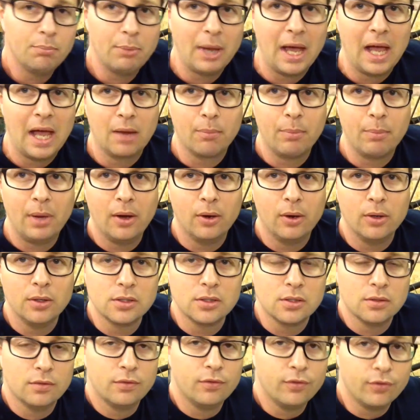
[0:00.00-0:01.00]
back
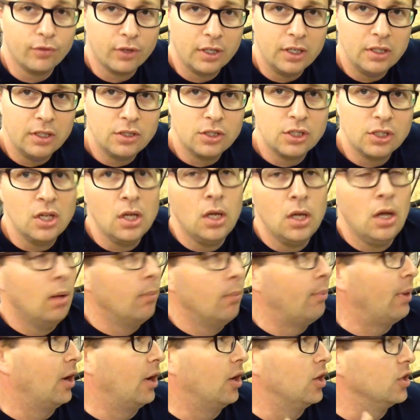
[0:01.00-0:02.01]
powers the fridge,
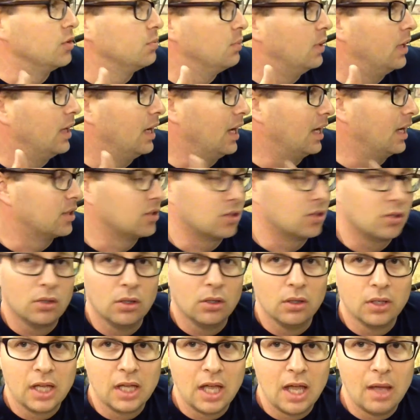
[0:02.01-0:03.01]
powers my
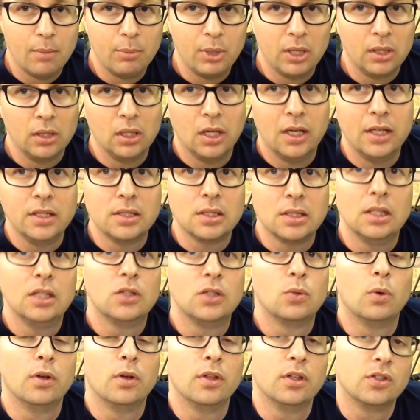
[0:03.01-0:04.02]
external camping lights,
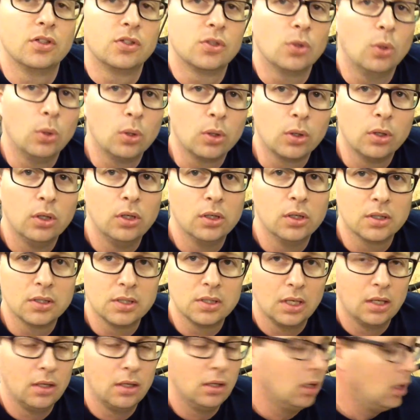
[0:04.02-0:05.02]
it's where the solar hooks
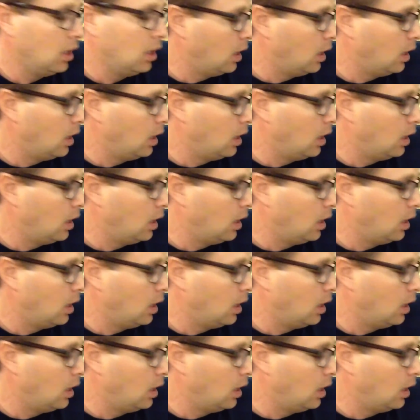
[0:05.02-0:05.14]
in,